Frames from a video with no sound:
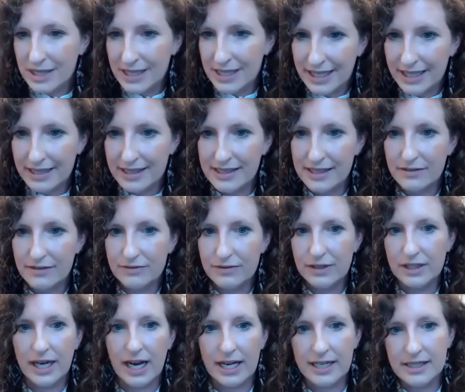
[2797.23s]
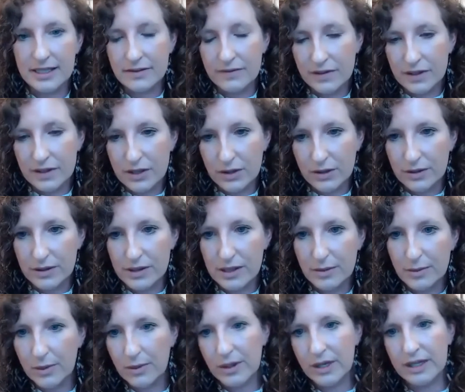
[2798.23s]
to get different kinds of adult
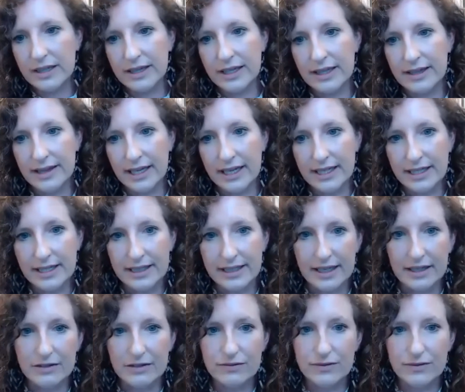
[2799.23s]
support than they can get